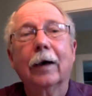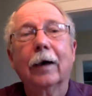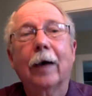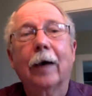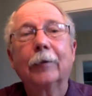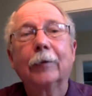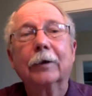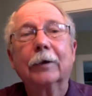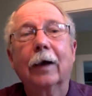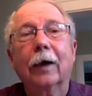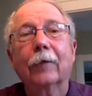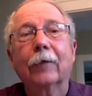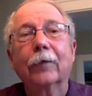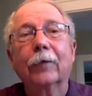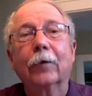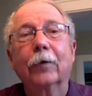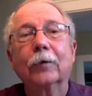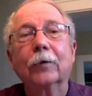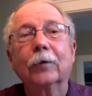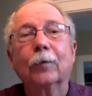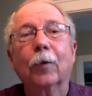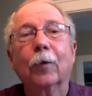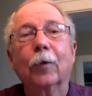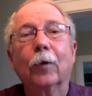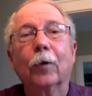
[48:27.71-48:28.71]
habitat for
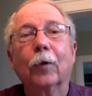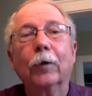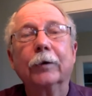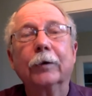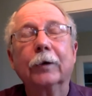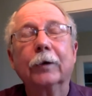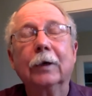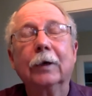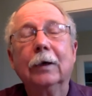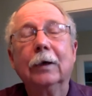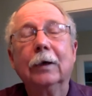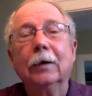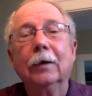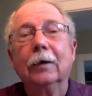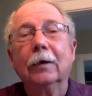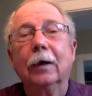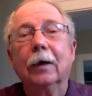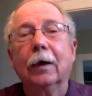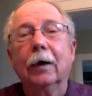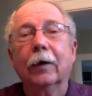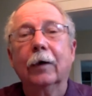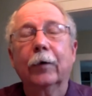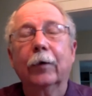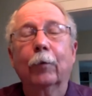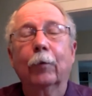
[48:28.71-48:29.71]
those birds
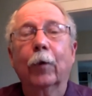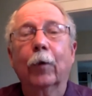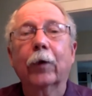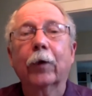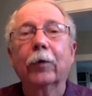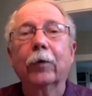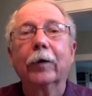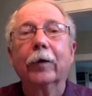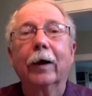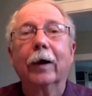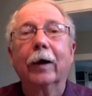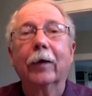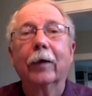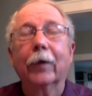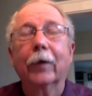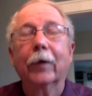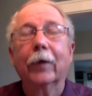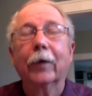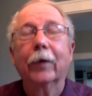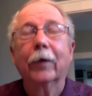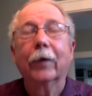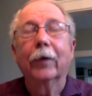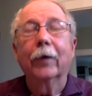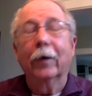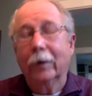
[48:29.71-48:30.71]
uh, that winter down
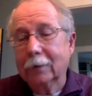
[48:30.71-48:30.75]
there.